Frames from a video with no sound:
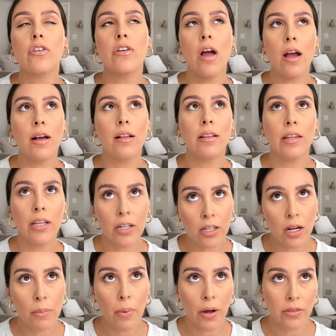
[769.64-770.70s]
not clear
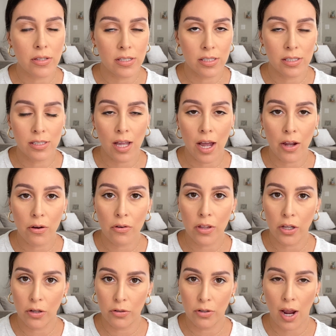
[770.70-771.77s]
about the style
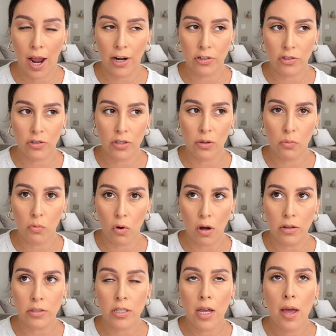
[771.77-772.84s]
that you actually
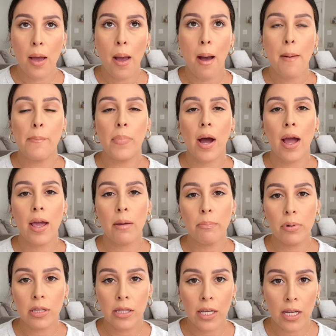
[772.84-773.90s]
want, buy
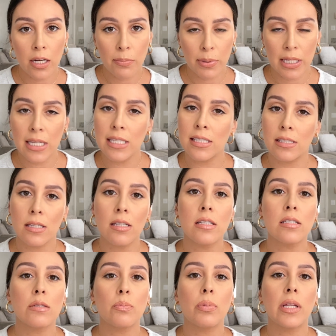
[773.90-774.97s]
plain
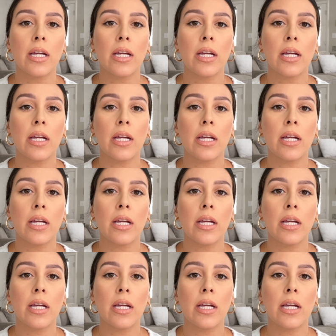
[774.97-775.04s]
pieces